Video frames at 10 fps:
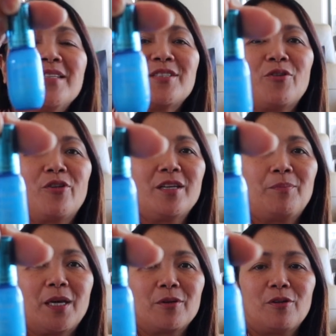
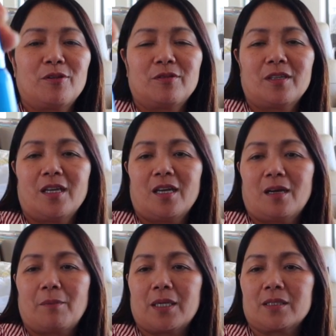Sorry, pero
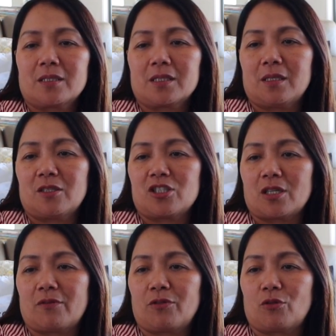para sa skin
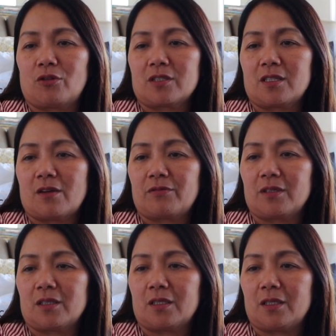siya, of course.
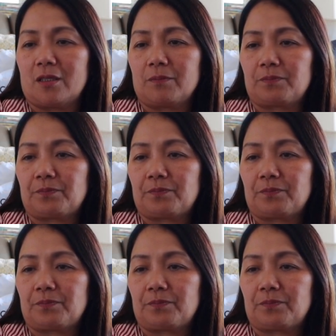Definitely.